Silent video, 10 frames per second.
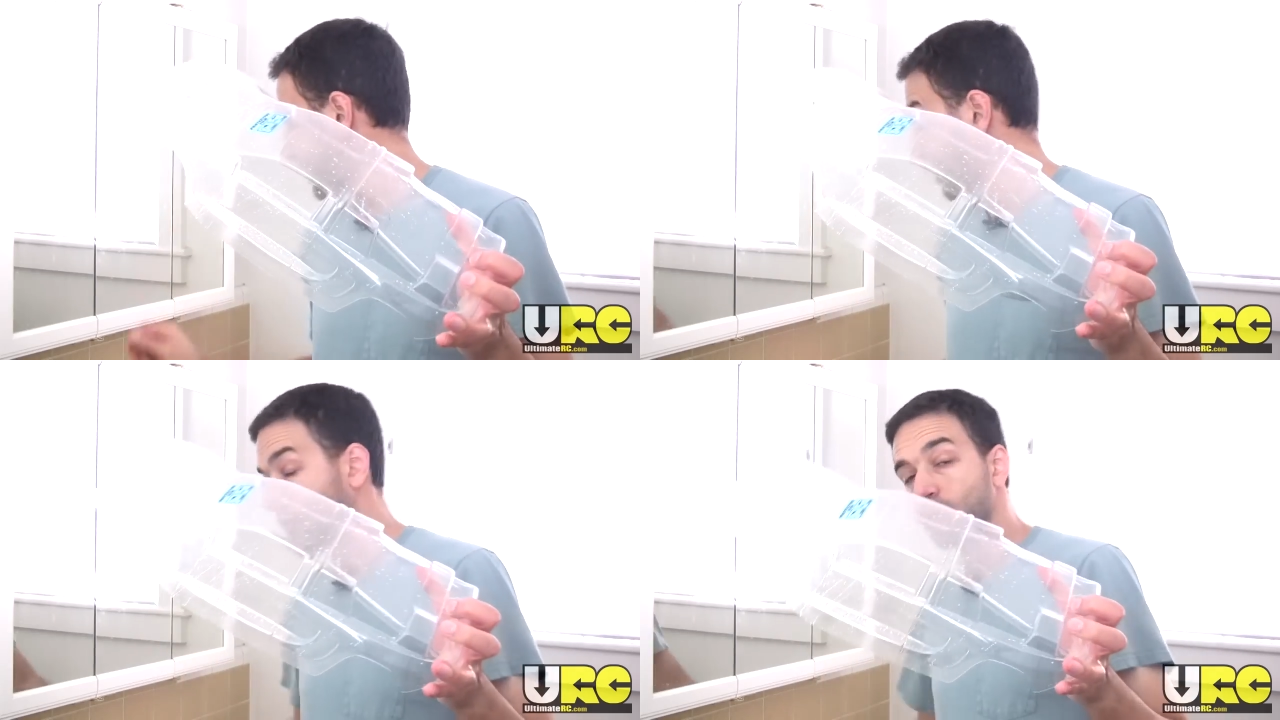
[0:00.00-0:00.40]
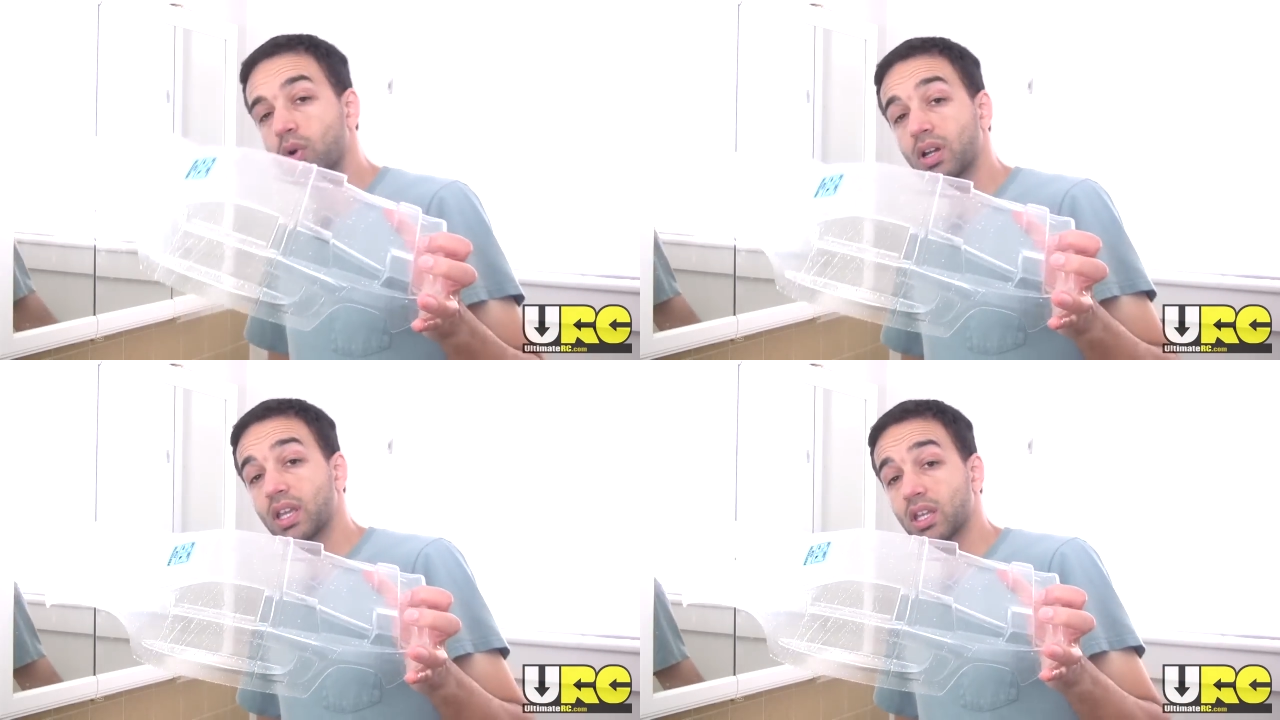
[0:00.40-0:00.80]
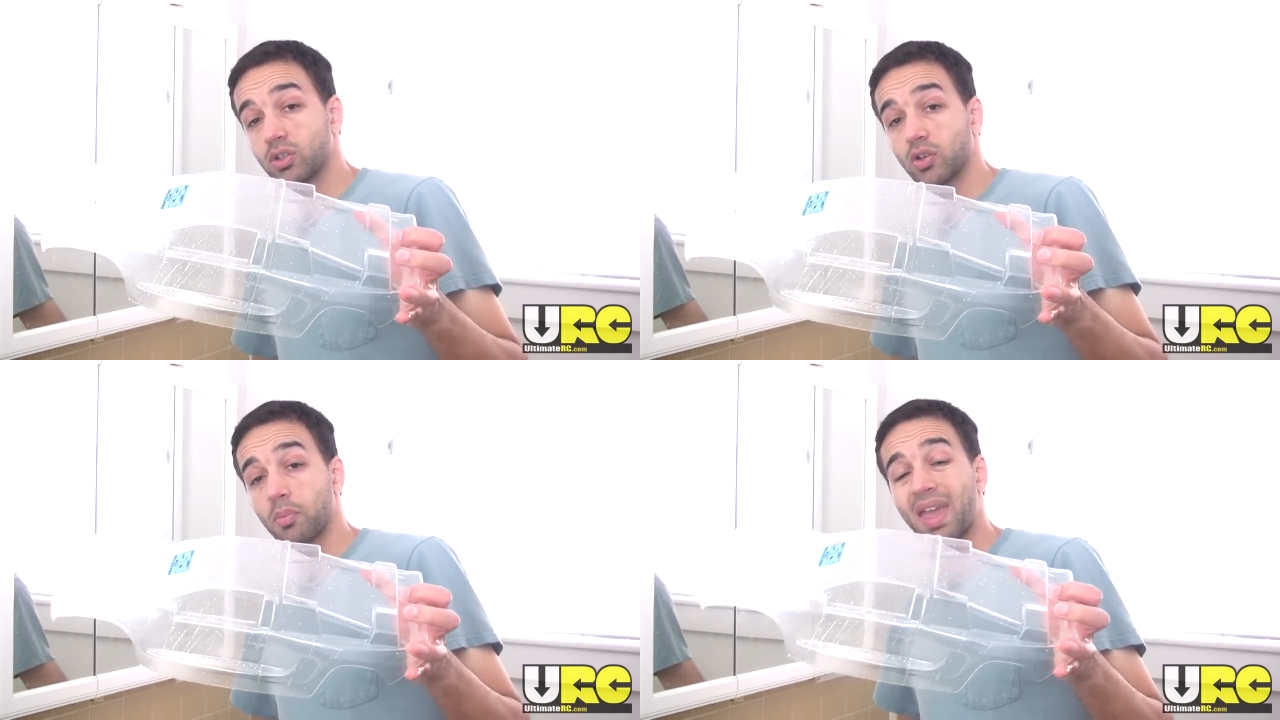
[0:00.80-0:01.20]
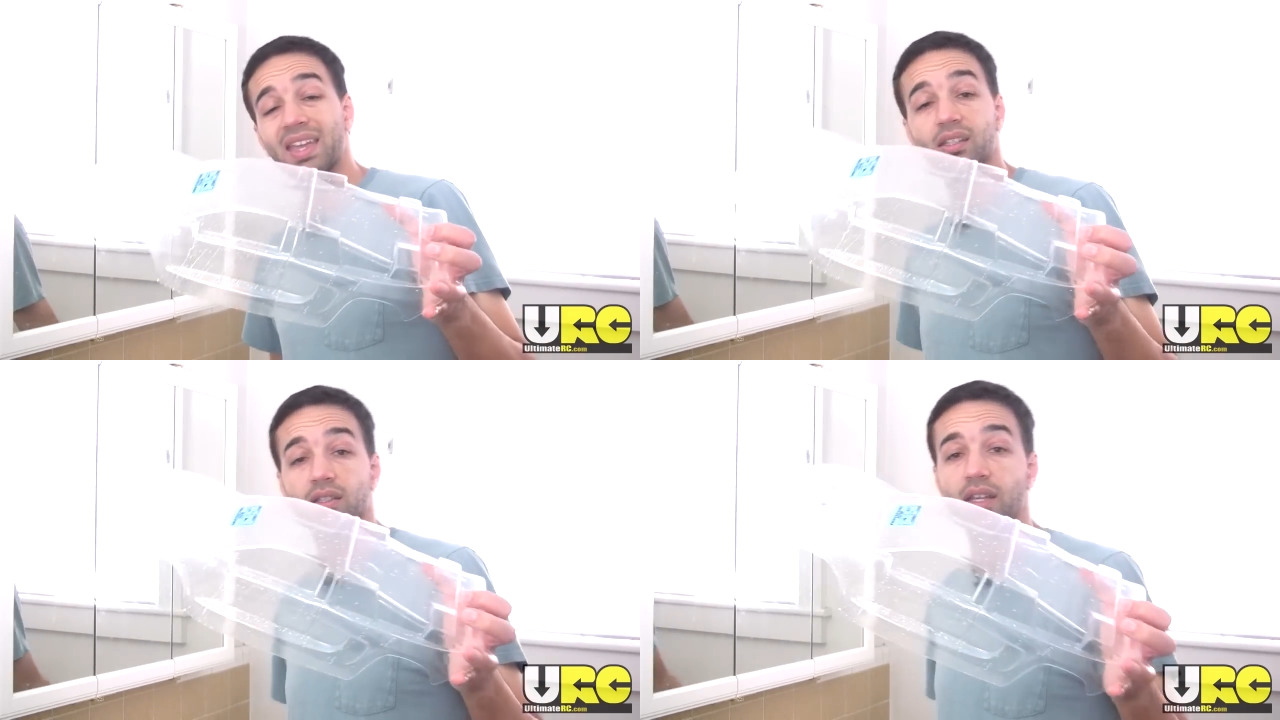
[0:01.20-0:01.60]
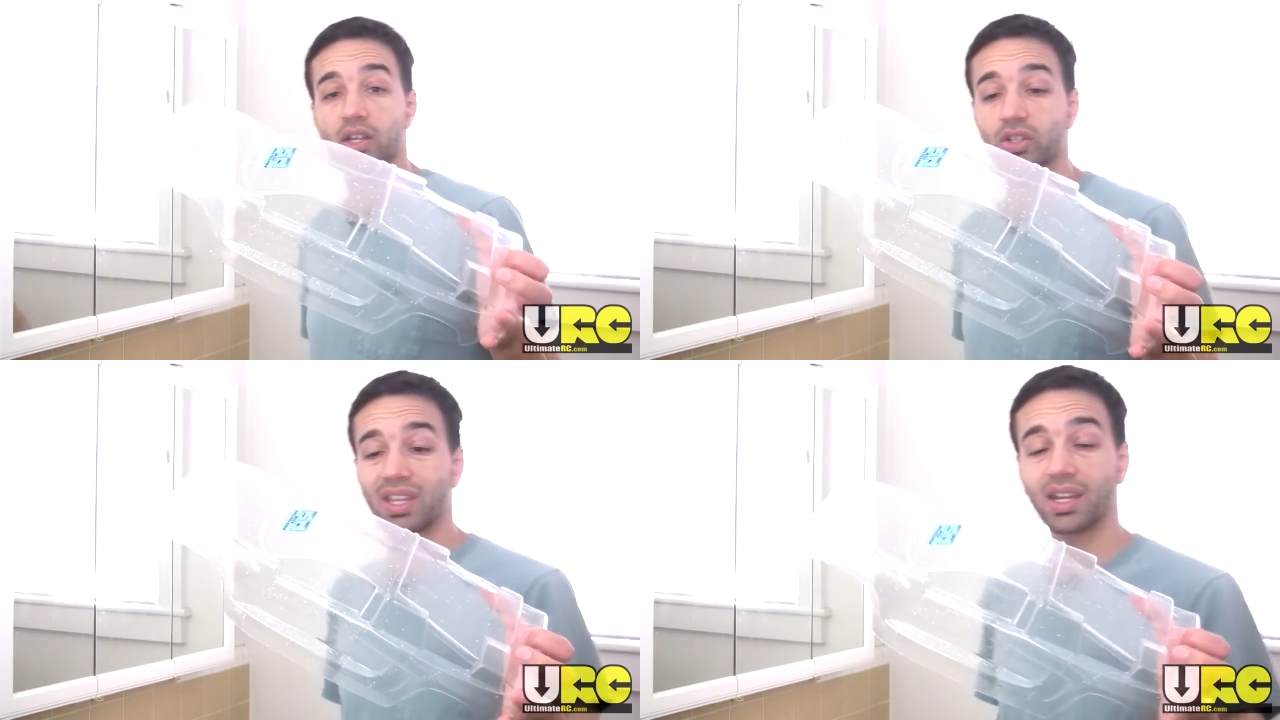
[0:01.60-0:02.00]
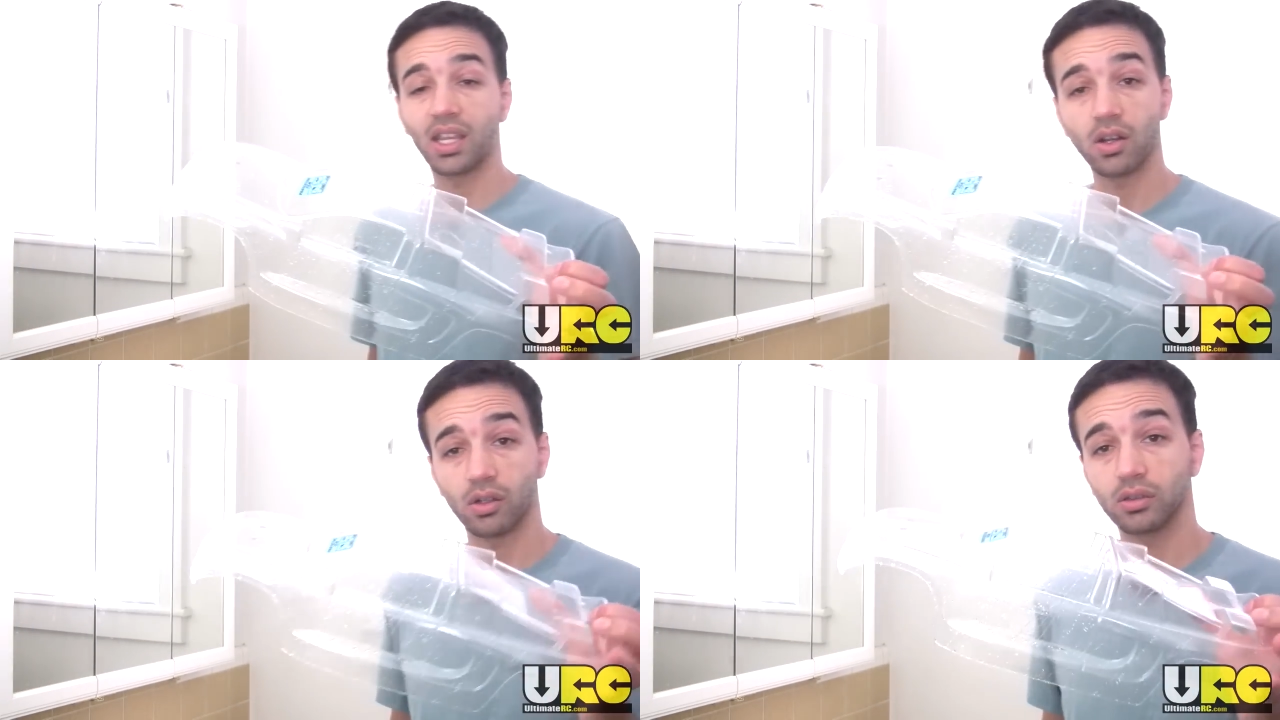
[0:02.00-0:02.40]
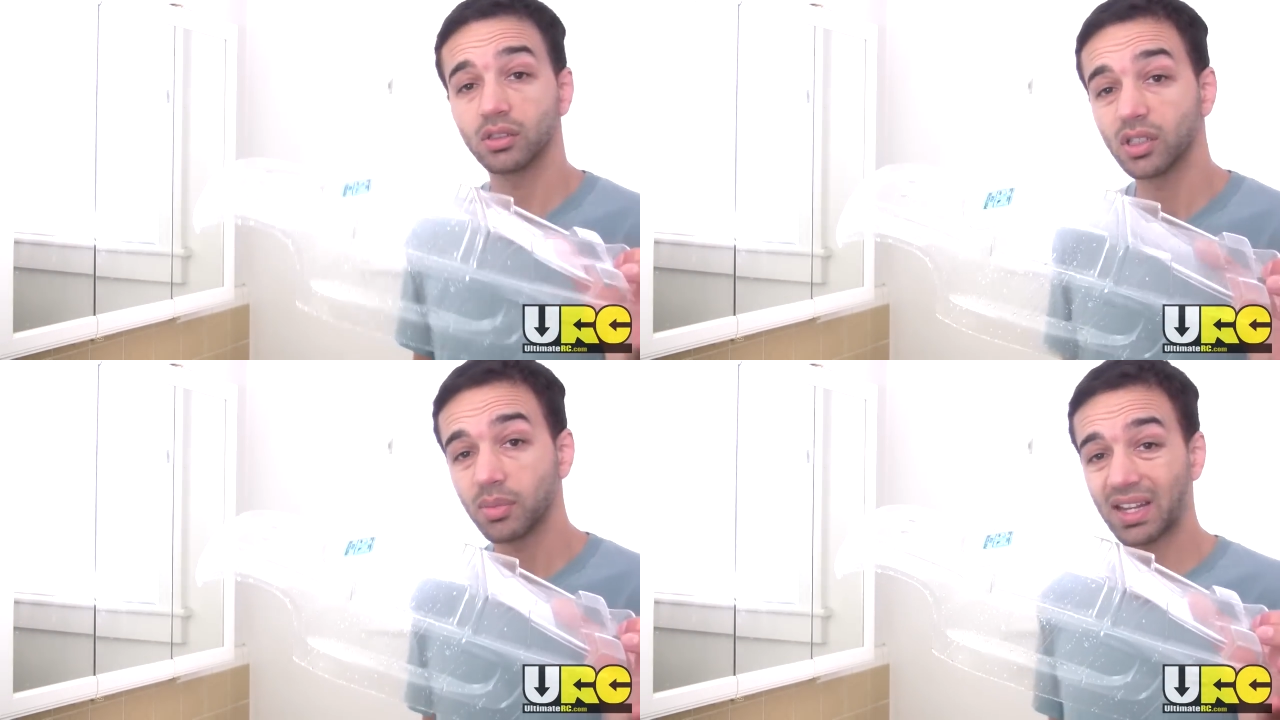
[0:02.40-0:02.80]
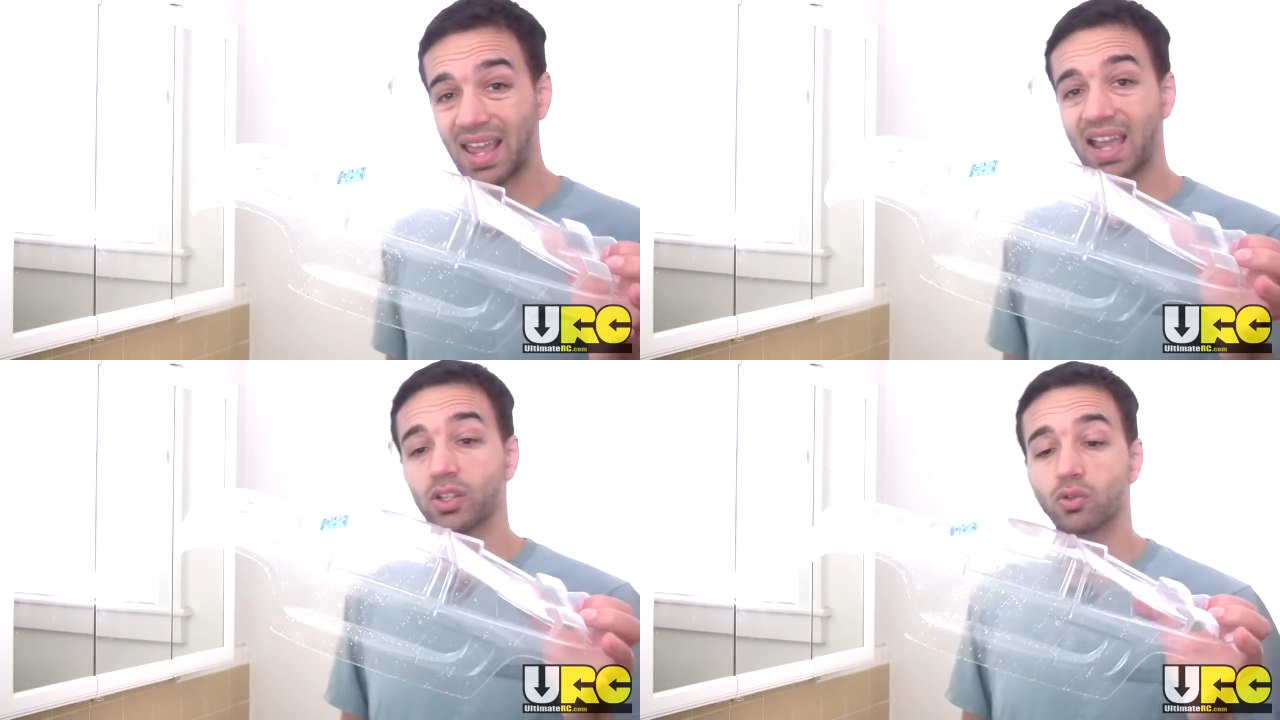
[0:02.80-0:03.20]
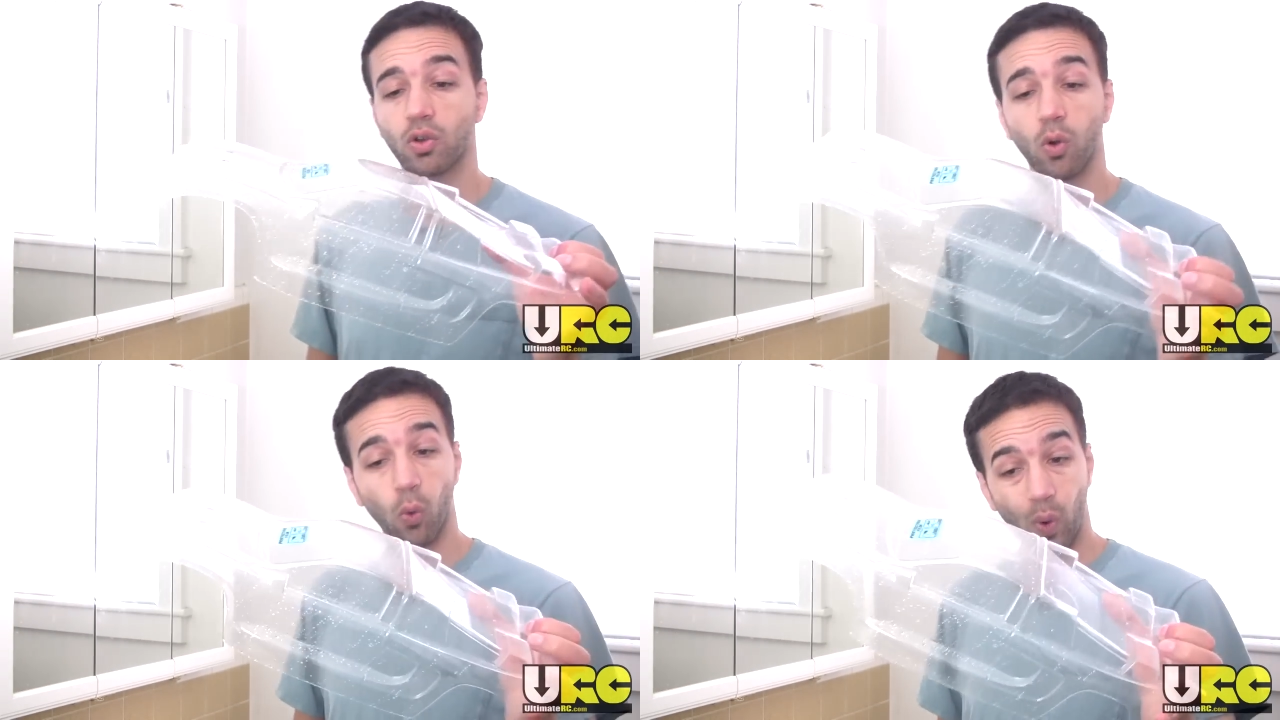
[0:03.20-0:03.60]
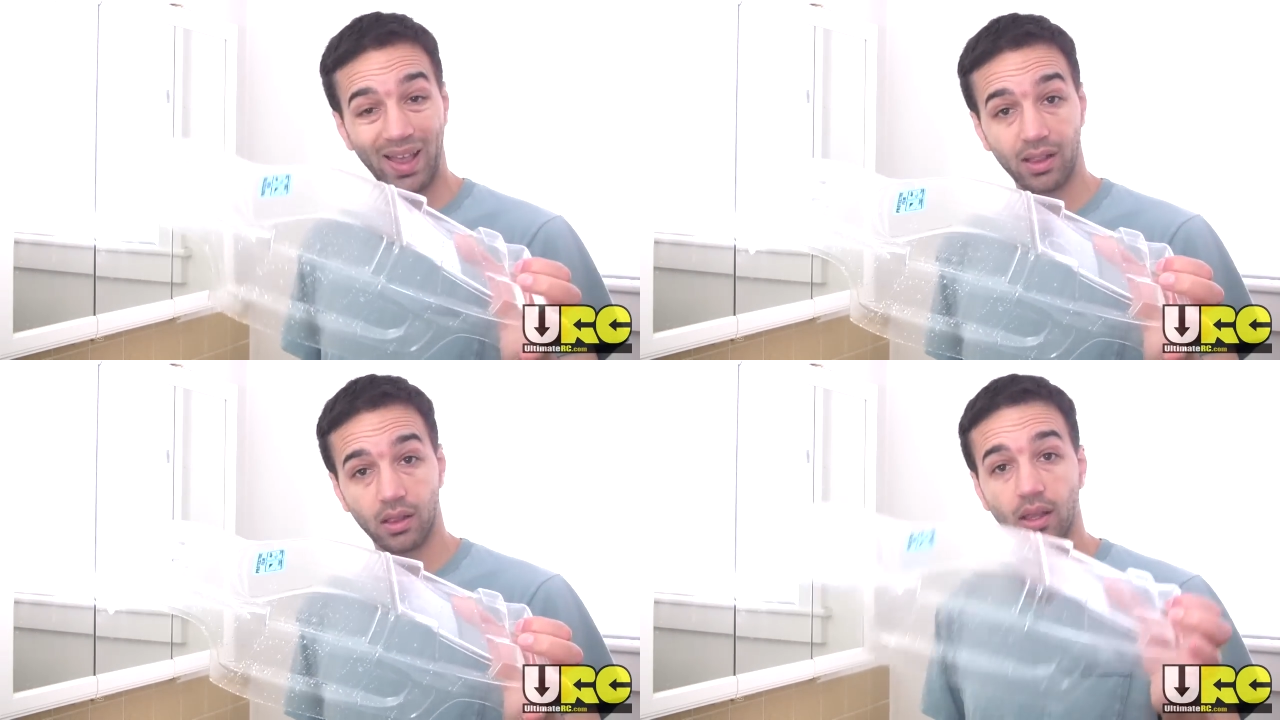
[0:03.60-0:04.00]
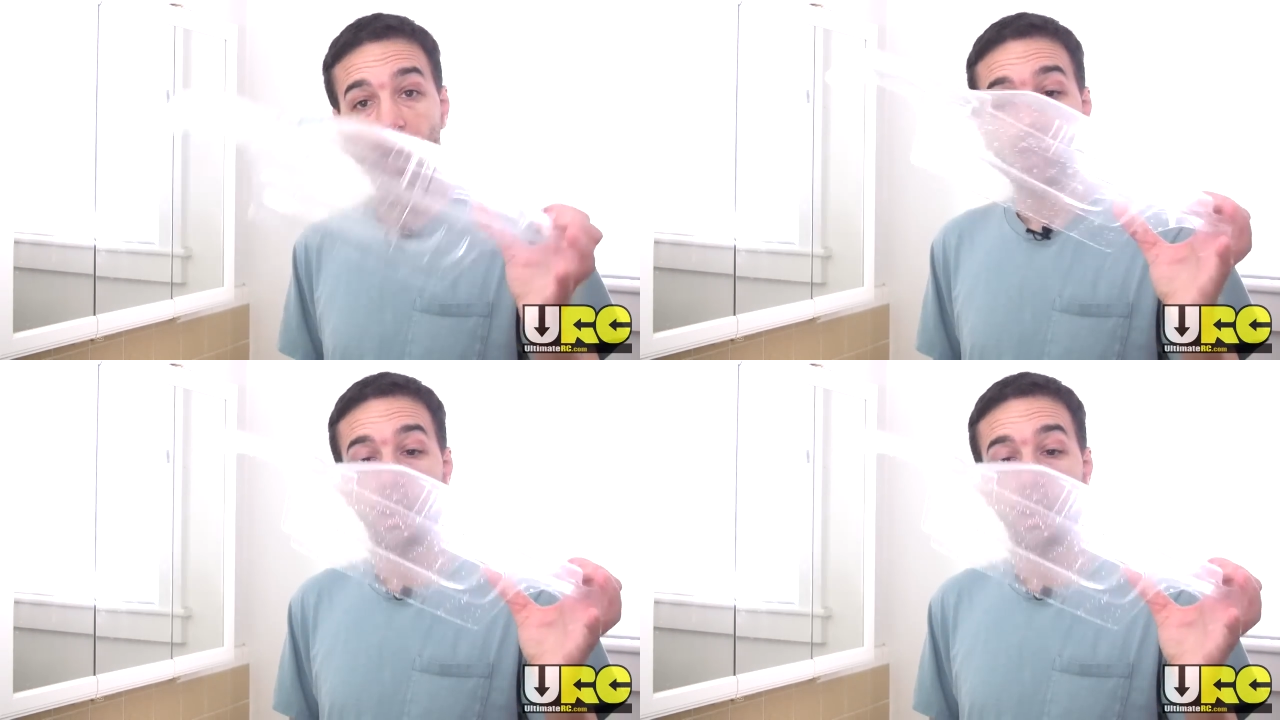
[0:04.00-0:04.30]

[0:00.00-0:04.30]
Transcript: Now, if you want to get your paint to actually adhere a little bit extra well,